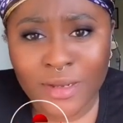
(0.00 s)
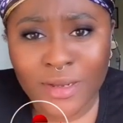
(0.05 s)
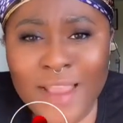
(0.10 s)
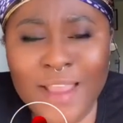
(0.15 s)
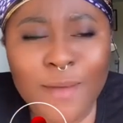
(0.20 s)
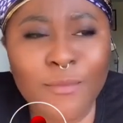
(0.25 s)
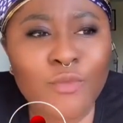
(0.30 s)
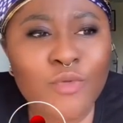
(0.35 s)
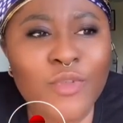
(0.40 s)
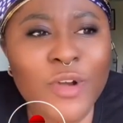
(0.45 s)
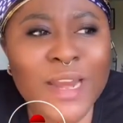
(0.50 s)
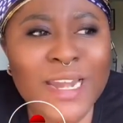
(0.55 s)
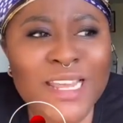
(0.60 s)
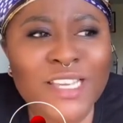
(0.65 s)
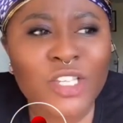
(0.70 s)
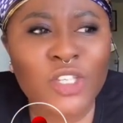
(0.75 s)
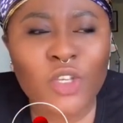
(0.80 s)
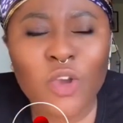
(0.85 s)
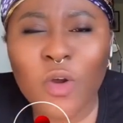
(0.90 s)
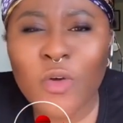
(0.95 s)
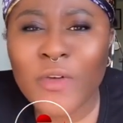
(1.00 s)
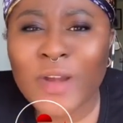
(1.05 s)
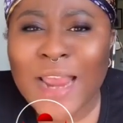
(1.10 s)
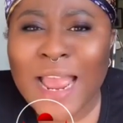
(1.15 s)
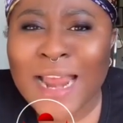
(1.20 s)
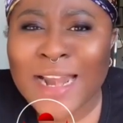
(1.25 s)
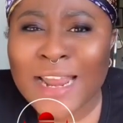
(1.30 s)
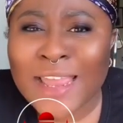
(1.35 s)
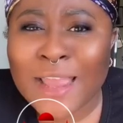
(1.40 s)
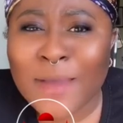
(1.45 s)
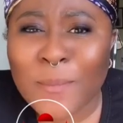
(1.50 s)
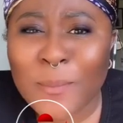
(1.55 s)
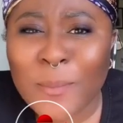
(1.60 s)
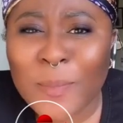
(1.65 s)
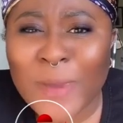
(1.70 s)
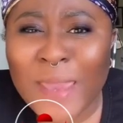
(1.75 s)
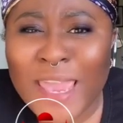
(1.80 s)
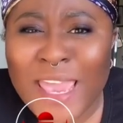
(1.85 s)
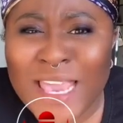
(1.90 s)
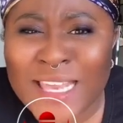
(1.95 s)
I am really sorry, and I am
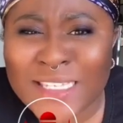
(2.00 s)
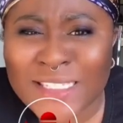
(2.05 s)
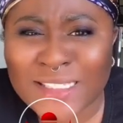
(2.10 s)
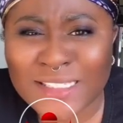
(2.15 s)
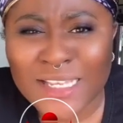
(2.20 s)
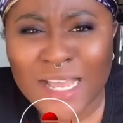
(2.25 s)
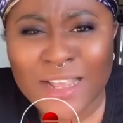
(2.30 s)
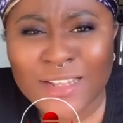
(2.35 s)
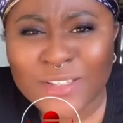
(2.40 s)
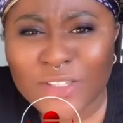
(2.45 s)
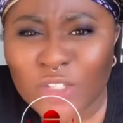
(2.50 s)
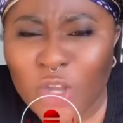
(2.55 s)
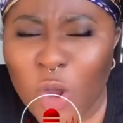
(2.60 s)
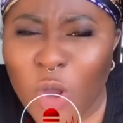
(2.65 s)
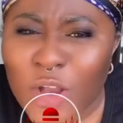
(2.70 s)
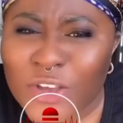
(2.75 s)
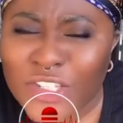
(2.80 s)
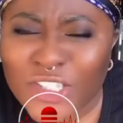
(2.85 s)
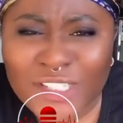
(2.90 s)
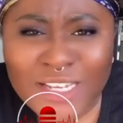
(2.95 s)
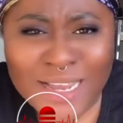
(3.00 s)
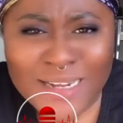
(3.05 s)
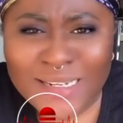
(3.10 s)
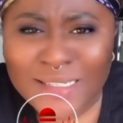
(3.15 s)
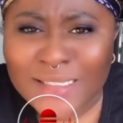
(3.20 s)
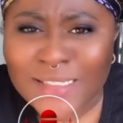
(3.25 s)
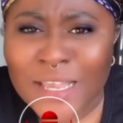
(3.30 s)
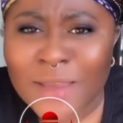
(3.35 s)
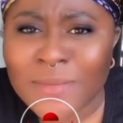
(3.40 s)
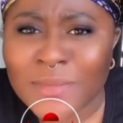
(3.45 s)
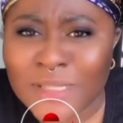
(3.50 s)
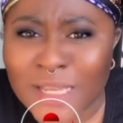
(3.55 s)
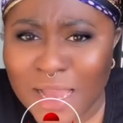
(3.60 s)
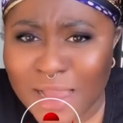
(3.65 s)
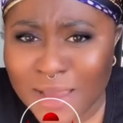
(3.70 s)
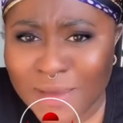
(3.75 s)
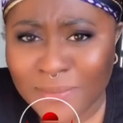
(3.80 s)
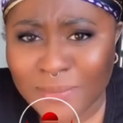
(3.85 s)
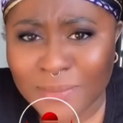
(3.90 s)
pissed and touched at the same time.